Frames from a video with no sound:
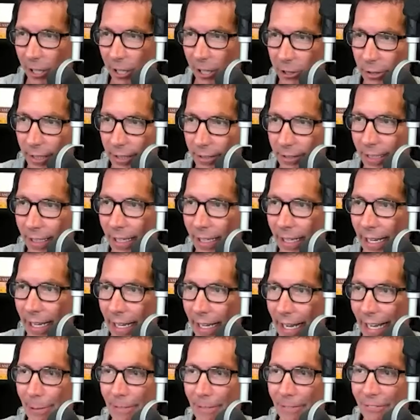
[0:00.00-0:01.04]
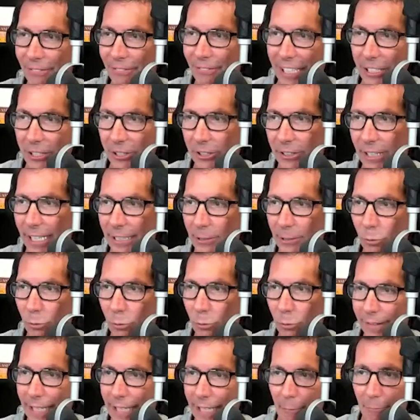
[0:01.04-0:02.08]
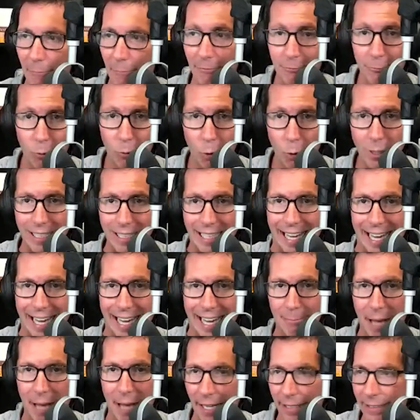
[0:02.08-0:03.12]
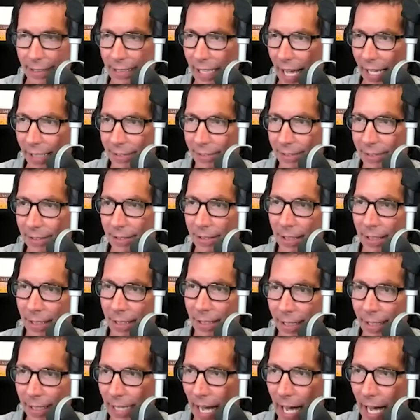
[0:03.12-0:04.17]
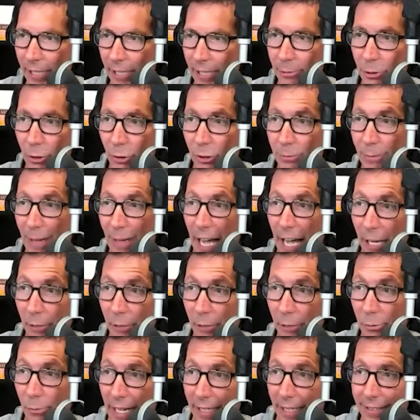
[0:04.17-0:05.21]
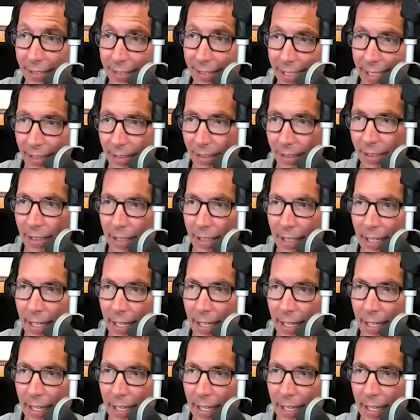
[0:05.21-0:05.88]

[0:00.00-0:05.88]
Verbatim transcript: countries and has been featured as one of the top 48 podcasts to entrepreneurs by Entrepreneur Magazine